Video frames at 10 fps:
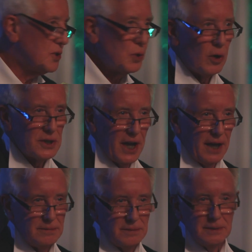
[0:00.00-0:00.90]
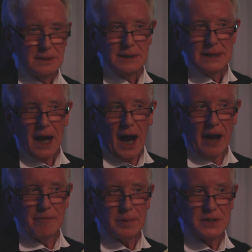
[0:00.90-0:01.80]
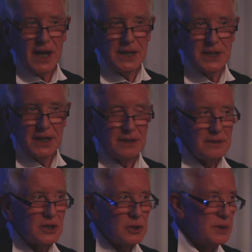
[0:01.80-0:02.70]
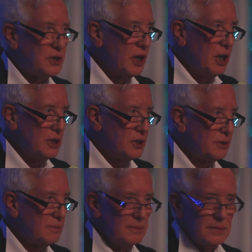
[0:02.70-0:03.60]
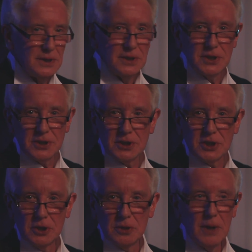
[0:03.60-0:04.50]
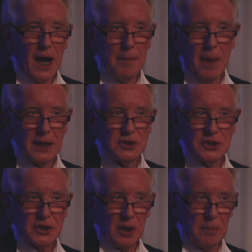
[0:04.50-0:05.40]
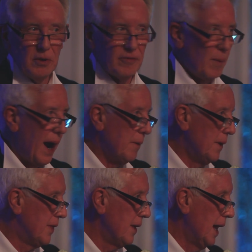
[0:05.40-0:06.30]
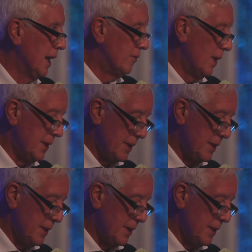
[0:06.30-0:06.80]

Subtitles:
daughter I've presented to a church, to a man she's going to move away with and live with.